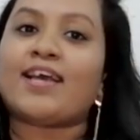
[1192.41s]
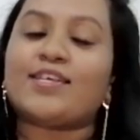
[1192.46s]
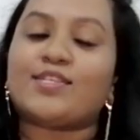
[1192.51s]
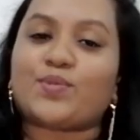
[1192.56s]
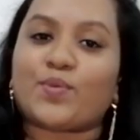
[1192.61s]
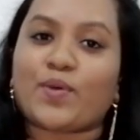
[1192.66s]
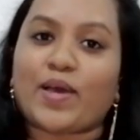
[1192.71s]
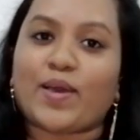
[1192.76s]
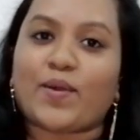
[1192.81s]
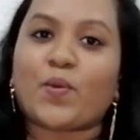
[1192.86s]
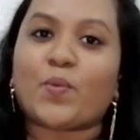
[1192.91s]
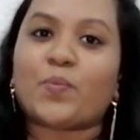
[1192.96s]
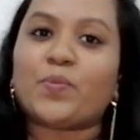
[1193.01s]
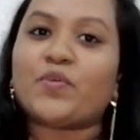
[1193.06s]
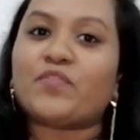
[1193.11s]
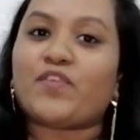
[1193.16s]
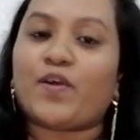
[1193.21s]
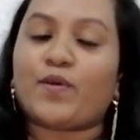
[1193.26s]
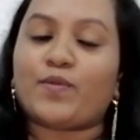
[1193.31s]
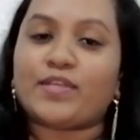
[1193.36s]
So I hope
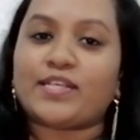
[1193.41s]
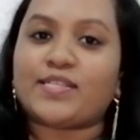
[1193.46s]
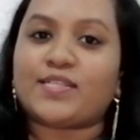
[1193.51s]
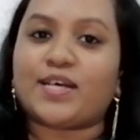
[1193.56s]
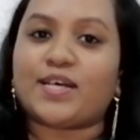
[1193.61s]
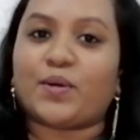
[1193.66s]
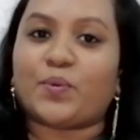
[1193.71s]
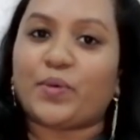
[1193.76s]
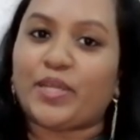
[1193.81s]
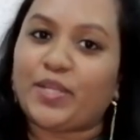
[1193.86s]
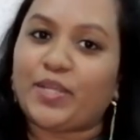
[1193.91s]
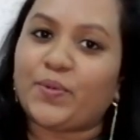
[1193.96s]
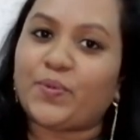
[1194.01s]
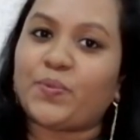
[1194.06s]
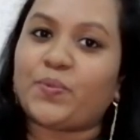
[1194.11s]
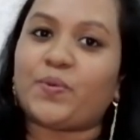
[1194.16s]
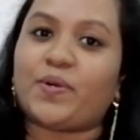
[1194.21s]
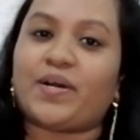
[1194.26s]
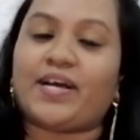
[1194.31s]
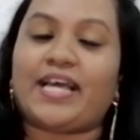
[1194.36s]
you found this
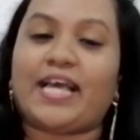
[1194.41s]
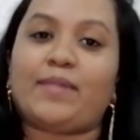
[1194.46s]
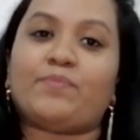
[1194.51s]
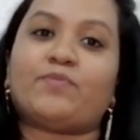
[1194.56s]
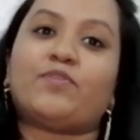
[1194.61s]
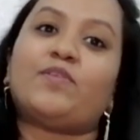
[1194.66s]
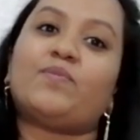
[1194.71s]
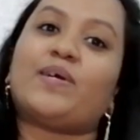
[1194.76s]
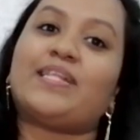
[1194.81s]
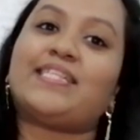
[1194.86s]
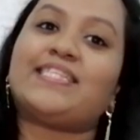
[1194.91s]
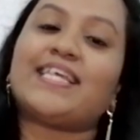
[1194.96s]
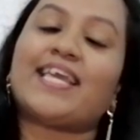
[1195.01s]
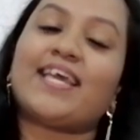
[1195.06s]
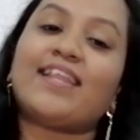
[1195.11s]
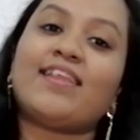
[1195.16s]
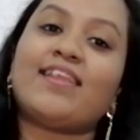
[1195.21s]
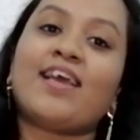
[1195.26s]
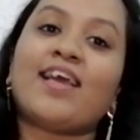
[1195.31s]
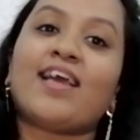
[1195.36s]
video helpful once
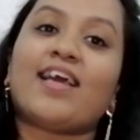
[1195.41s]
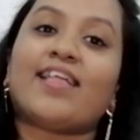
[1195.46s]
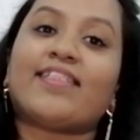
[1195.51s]
again.